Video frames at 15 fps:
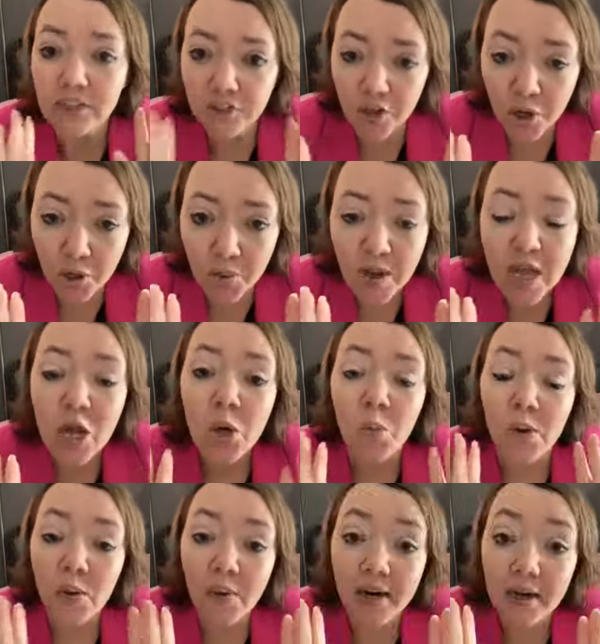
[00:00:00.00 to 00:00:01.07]
So
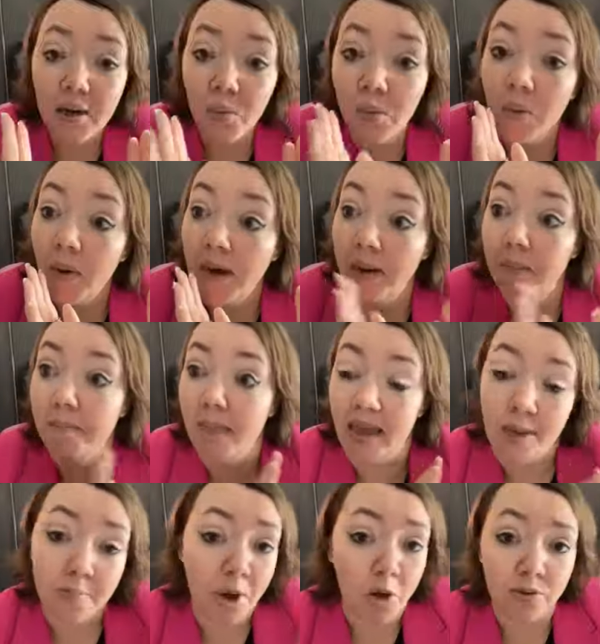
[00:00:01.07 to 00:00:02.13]
we want to
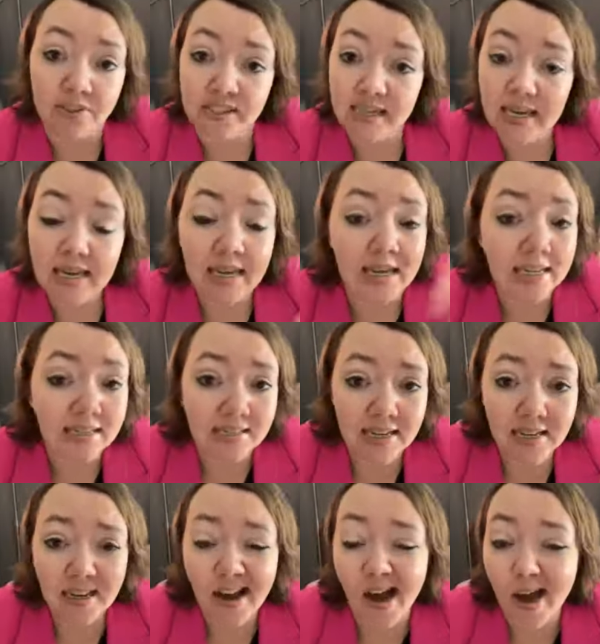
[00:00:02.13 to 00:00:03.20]
make posting
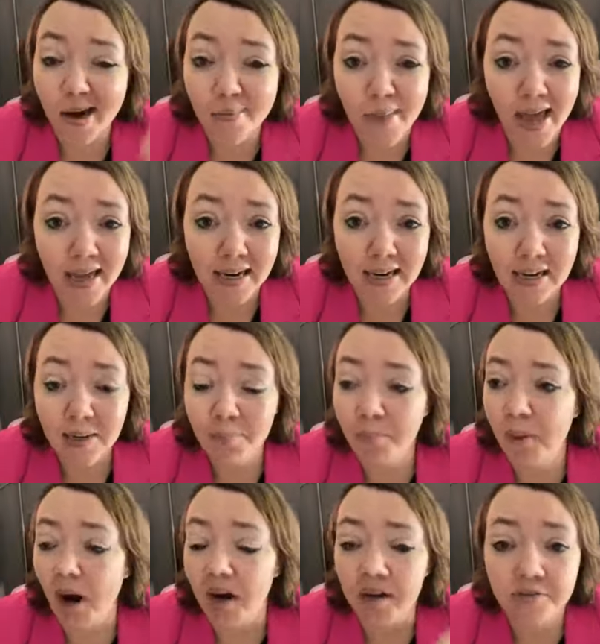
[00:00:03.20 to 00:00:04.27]
easy, automatic,
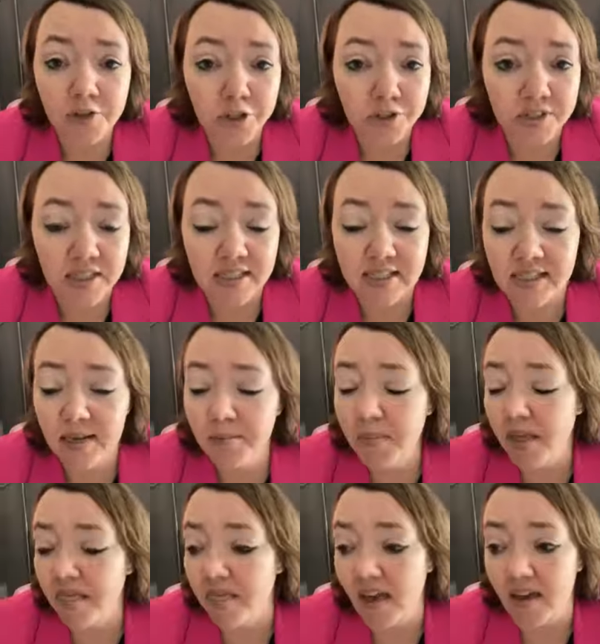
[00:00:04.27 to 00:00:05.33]
part of your
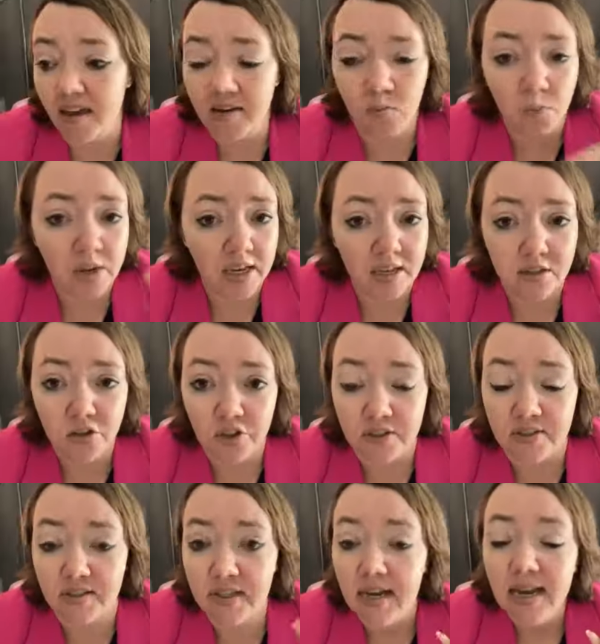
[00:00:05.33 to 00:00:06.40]
system that we can
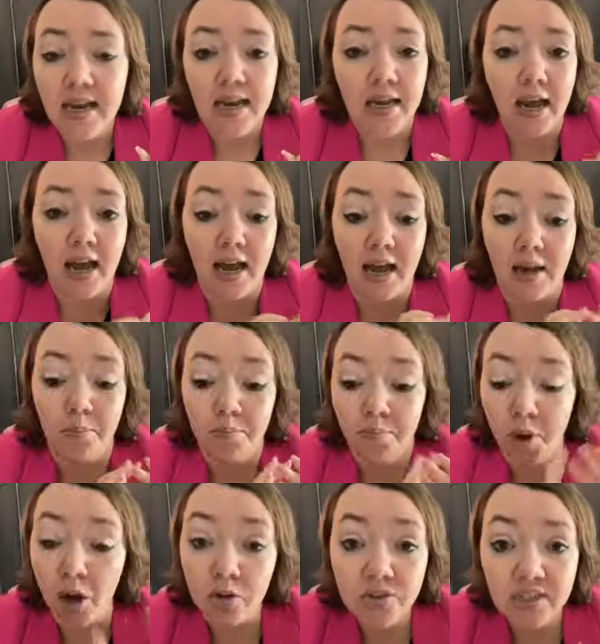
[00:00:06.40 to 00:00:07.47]
just
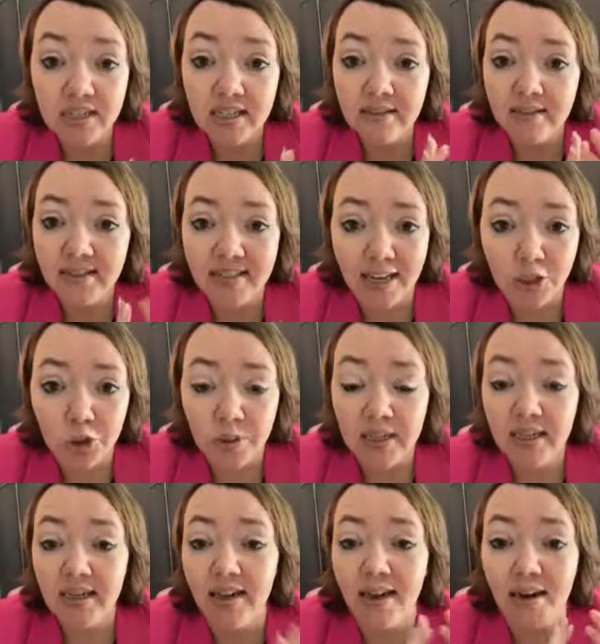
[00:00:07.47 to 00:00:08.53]
post it, schedule
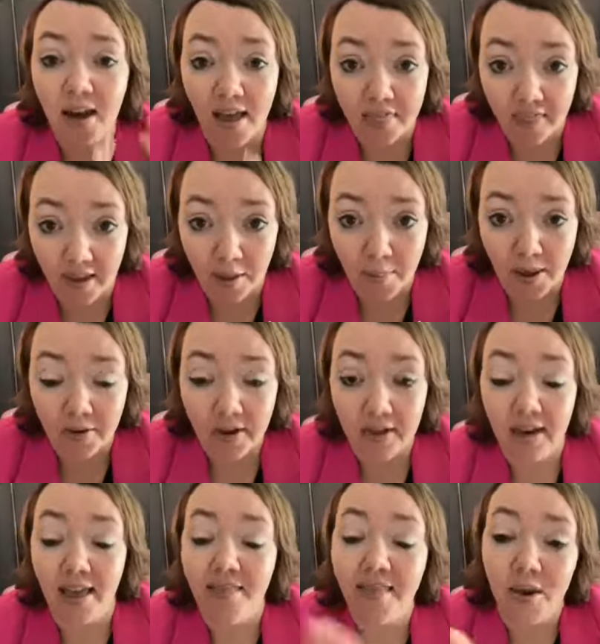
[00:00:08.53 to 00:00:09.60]
it, and not think about it.
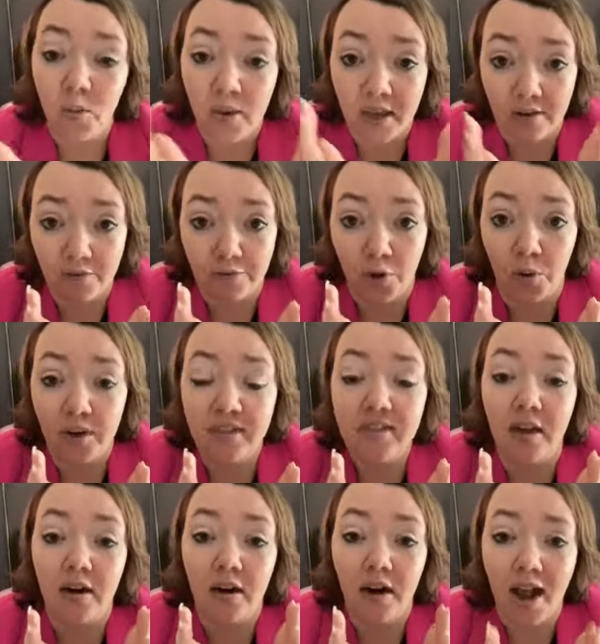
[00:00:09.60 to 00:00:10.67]
And then we can
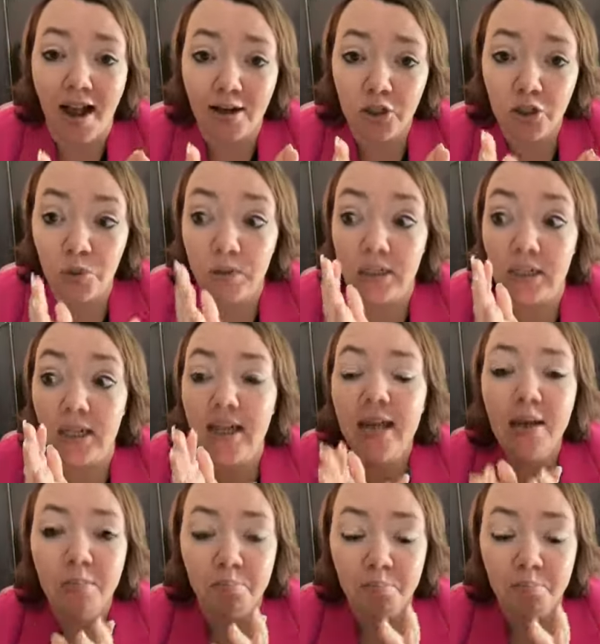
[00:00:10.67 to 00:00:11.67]
focus on our actual